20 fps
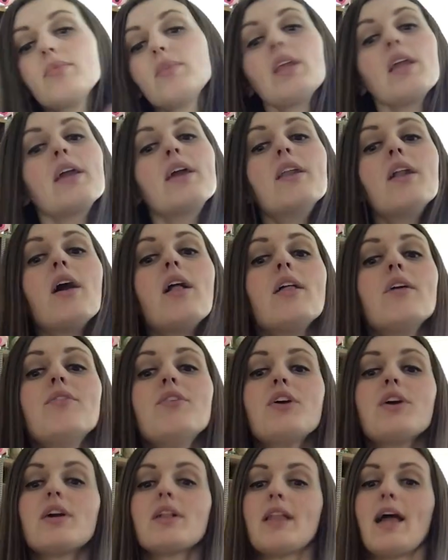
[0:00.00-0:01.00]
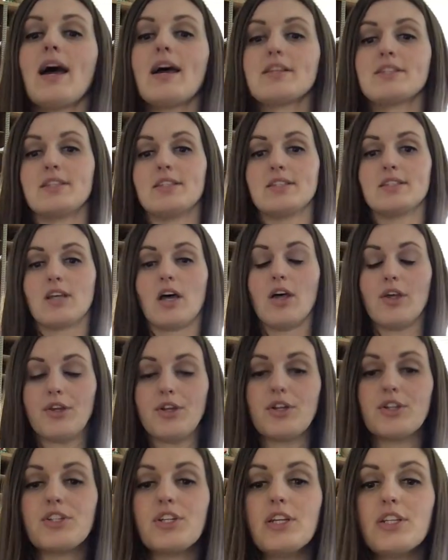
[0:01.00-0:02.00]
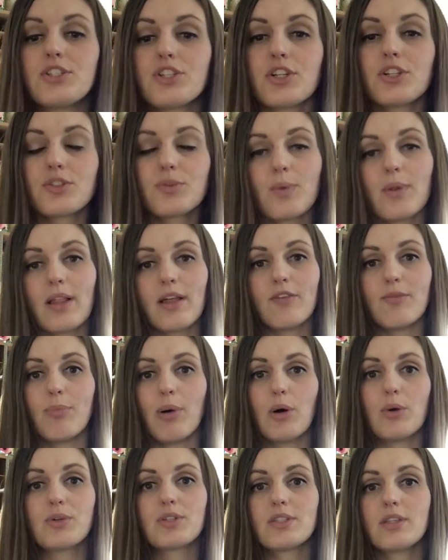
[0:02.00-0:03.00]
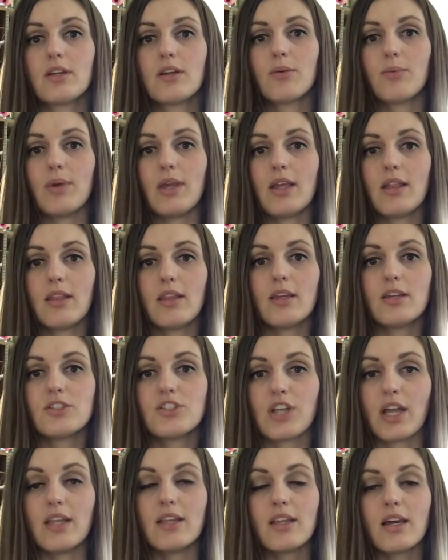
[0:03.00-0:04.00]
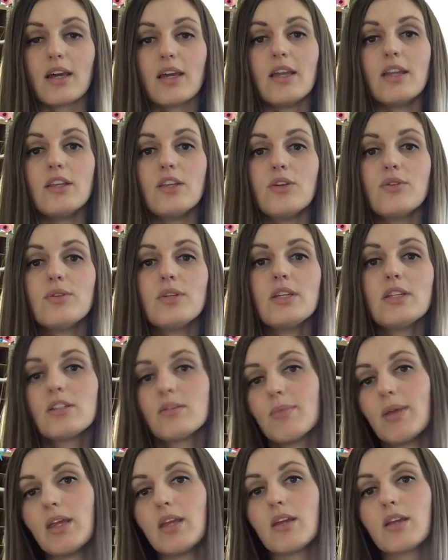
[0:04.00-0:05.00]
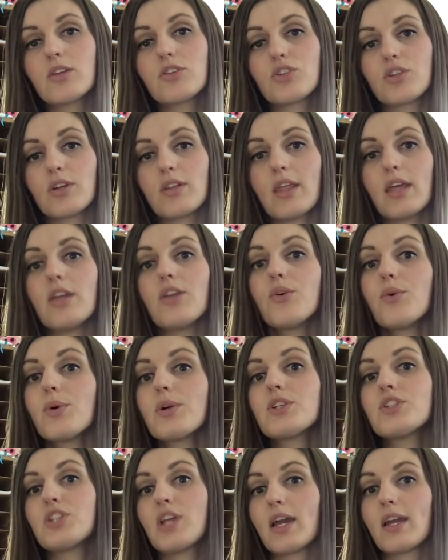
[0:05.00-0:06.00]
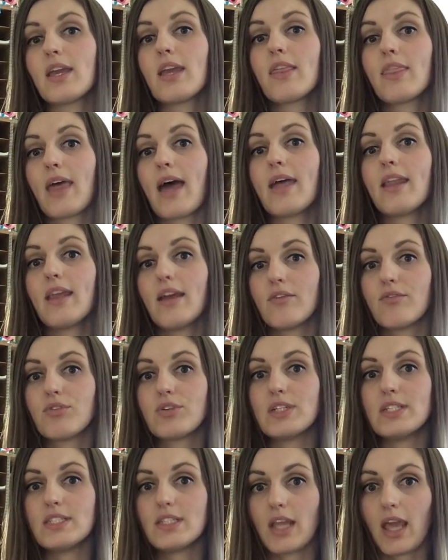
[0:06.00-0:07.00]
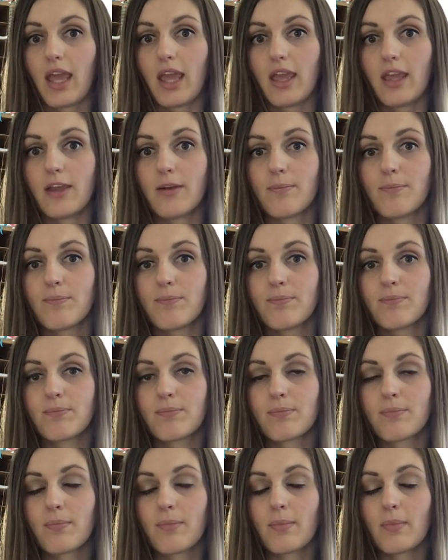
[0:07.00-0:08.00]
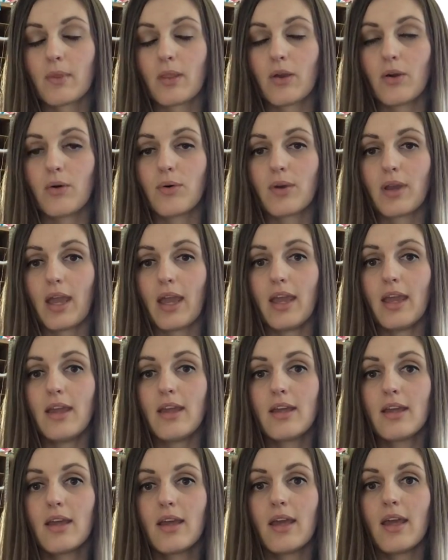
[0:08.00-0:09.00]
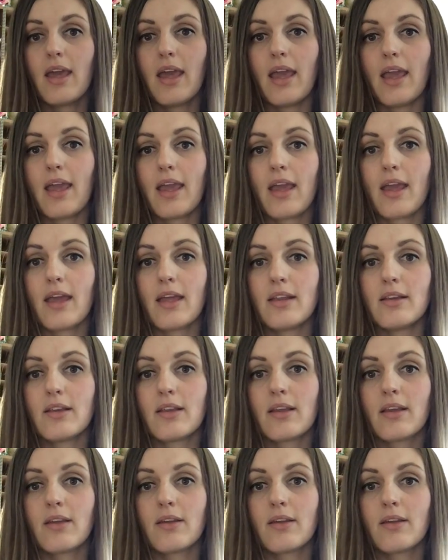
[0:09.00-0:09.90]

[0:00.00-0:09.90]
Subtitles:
in all of your classes, all your teachers will have posted a weekly agenda, and you need to make sure that you're checking that every day, okay? And